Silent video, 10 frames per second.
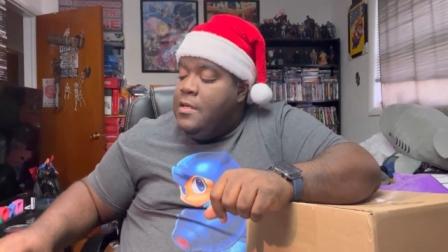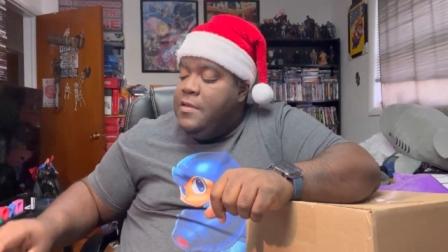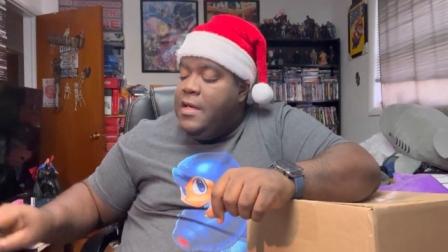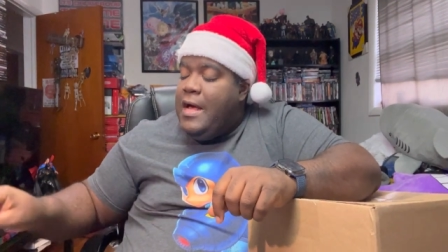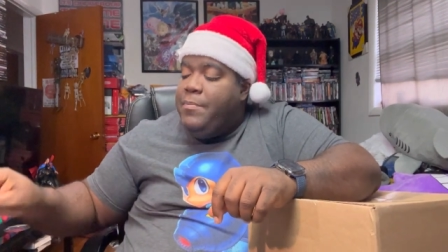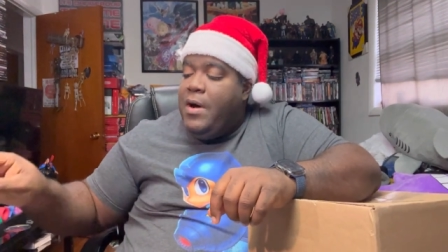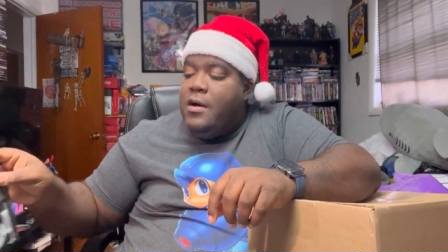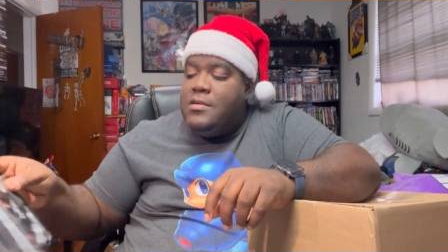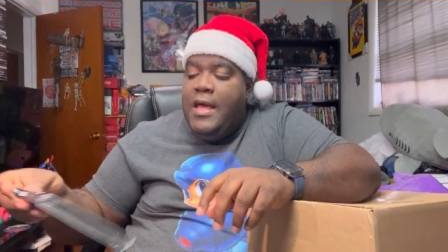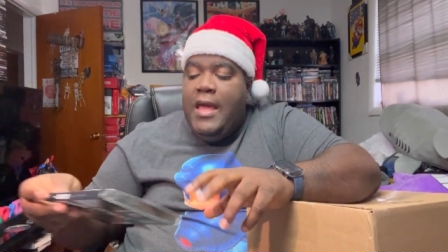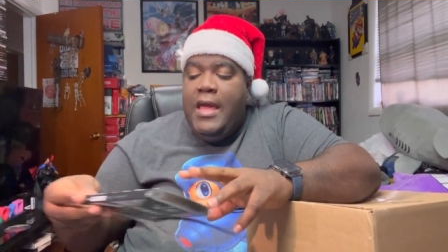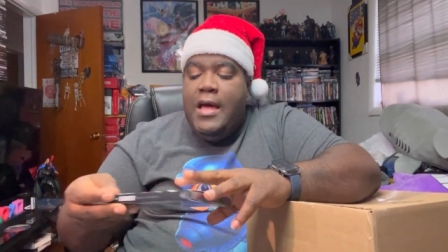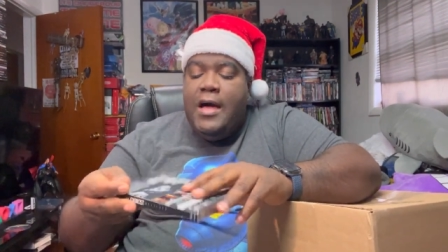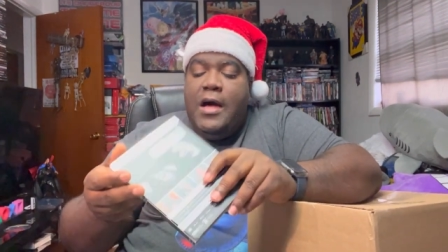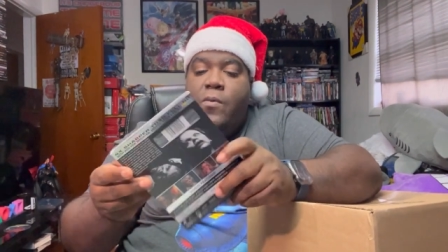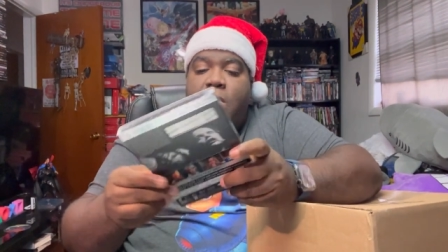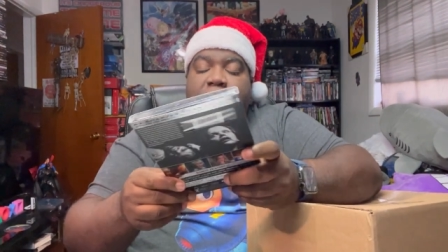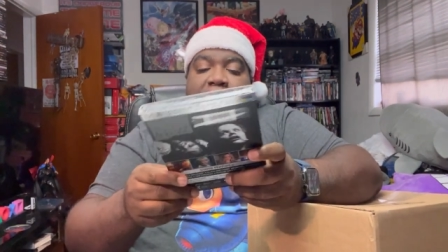Then I bought a one of my